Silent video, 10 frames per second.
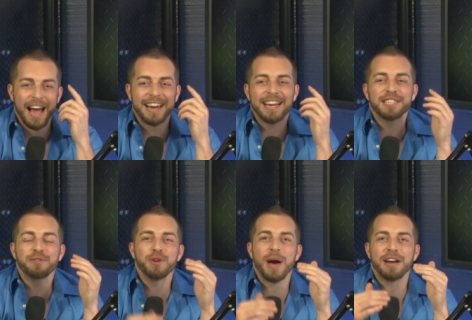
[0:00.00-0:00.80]
I guess
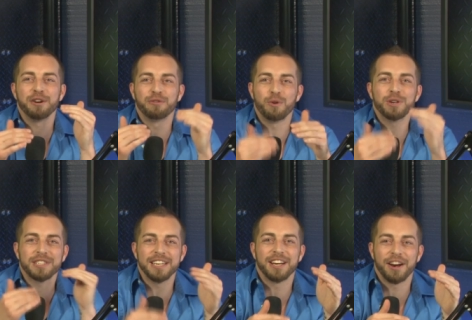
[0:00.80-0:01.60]
if you had your
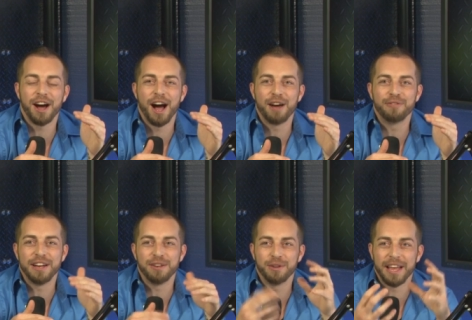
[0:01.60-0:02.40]
foreskin cut off
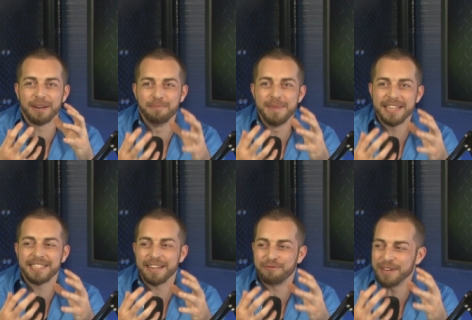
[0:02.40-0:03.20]
and you like
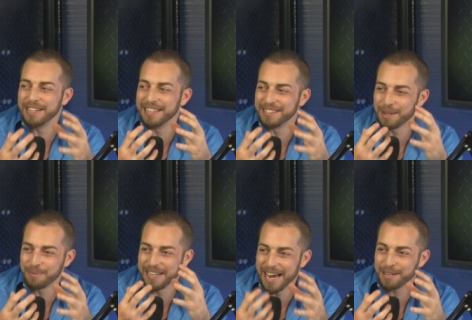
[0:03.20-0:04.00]
miss feeling
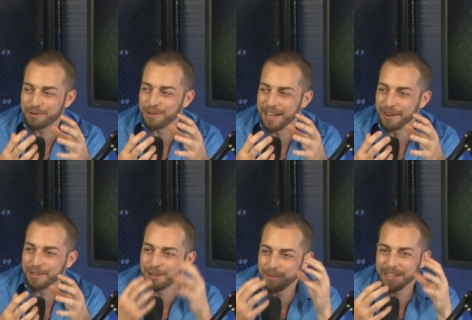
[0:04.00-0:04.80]
something extra there,
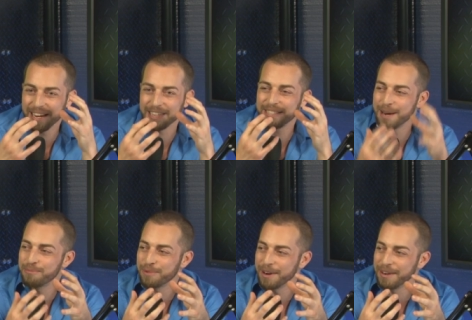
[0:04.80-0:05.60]
this could be like a
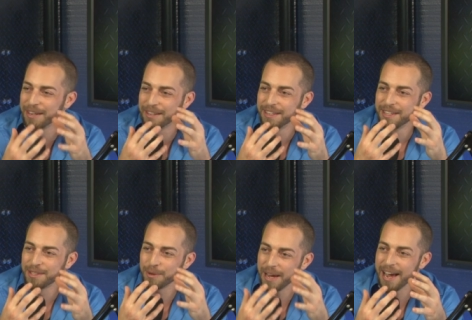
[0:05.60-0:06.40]
temporary.
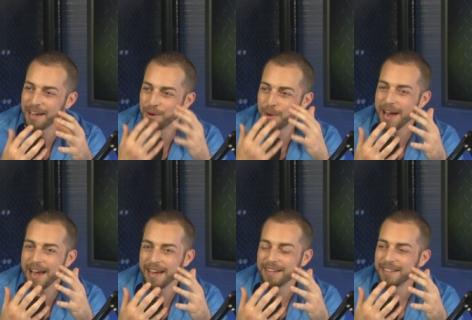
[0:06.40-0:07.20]
So yeah, in a
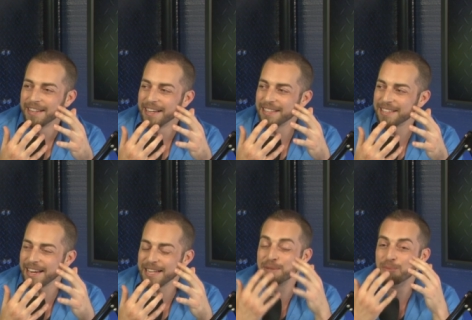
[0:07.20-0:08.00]
way, it's
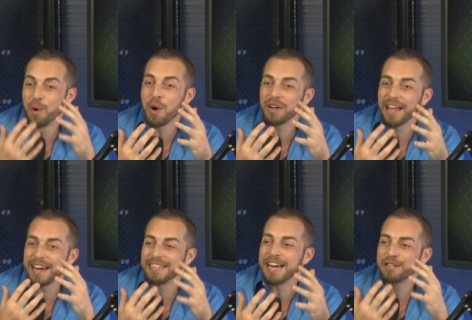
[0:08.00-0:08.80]
like it's more
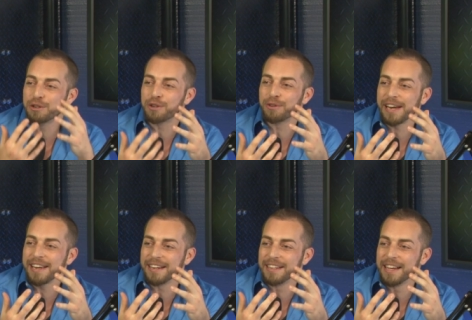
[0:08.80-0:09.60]
like nature
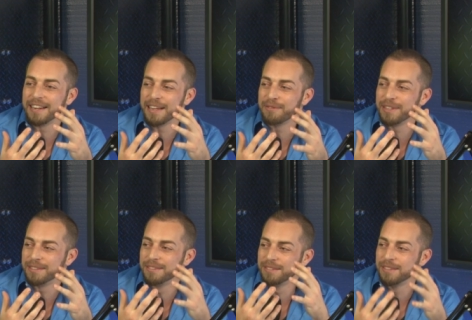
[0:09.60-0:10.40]
created than
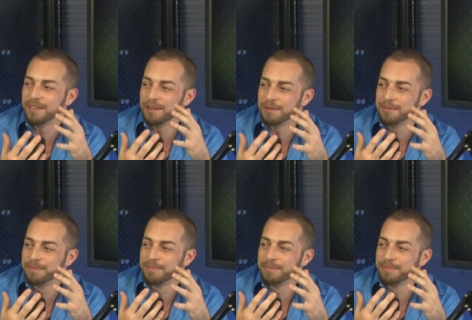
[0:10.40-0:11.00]
even you know